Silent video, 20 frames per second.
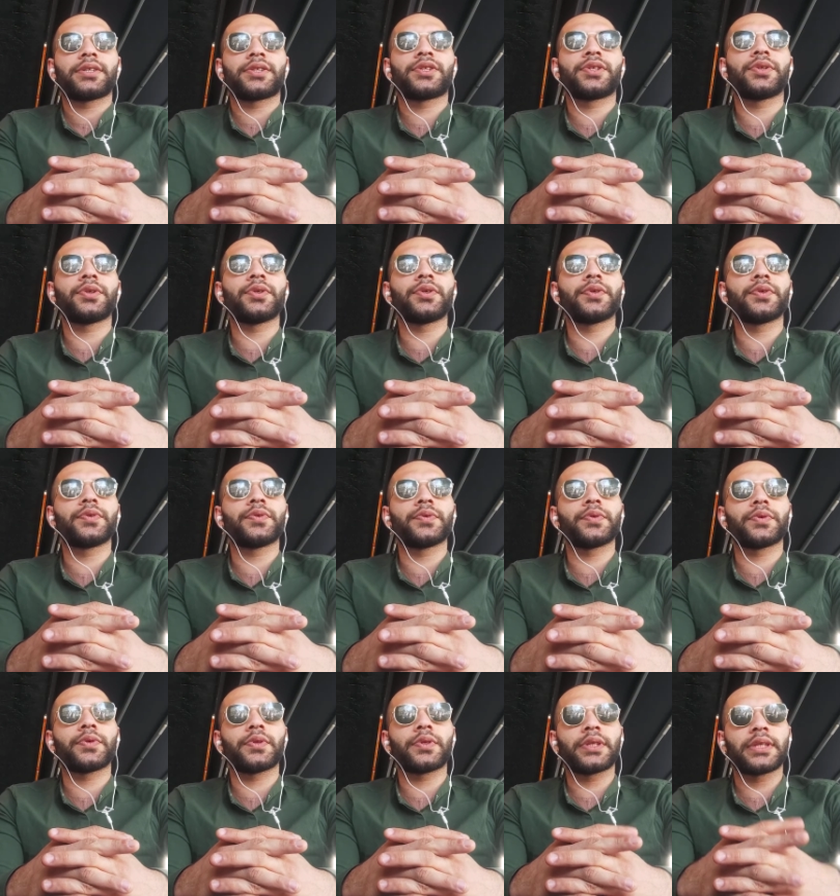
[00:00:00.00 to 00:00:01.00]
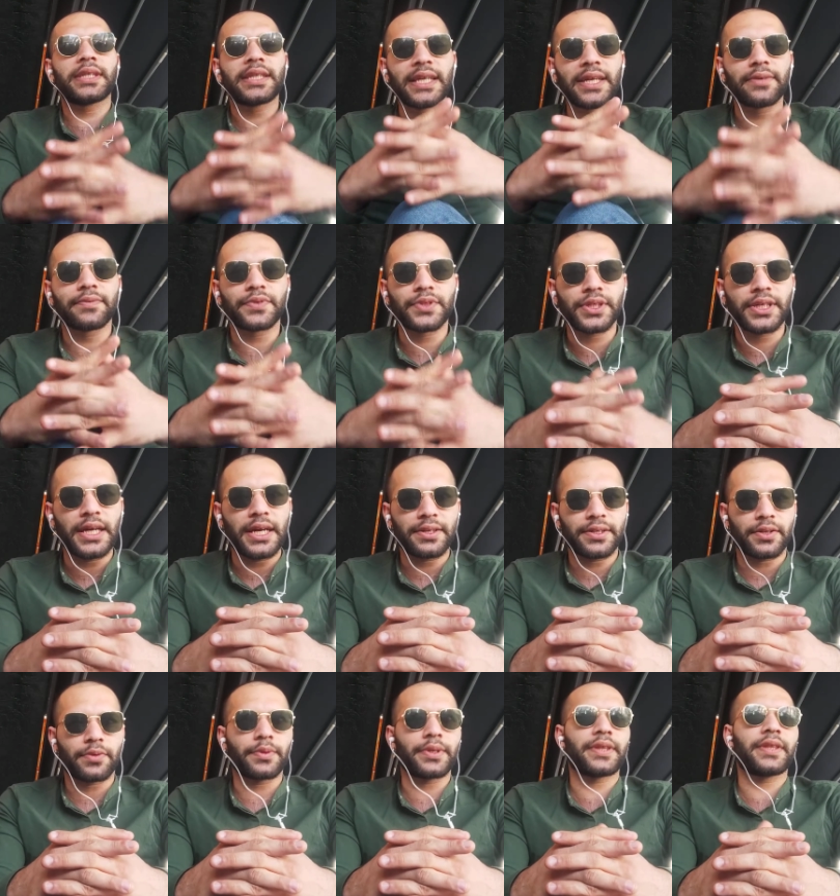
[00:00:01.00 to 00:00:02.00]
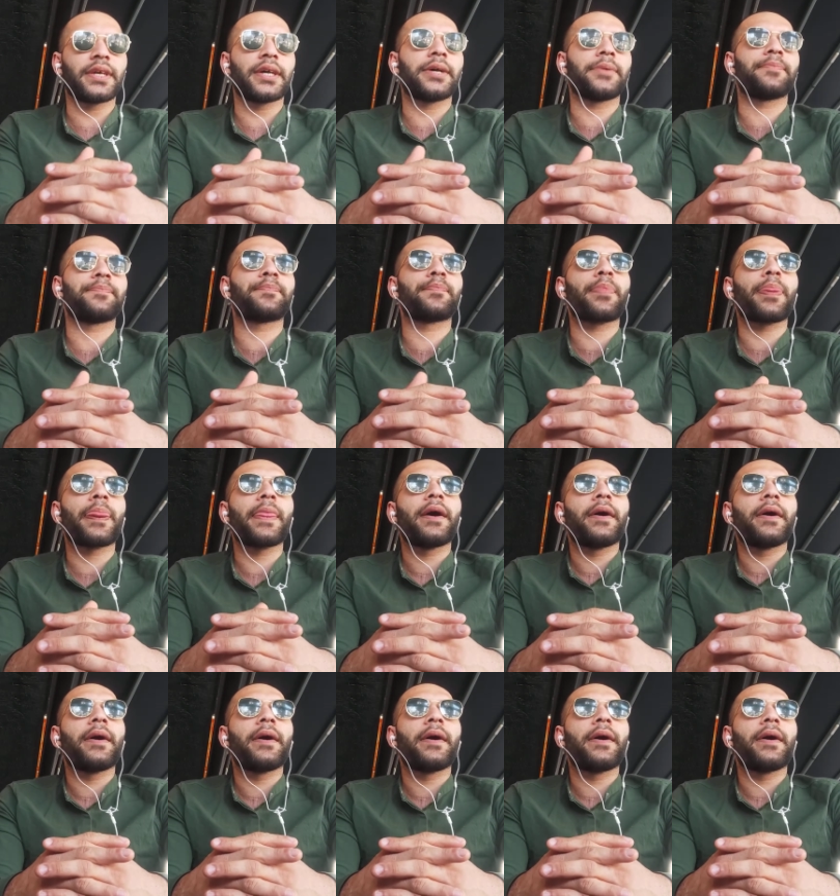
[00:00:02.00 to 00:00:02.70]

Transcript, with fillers: to live together with them,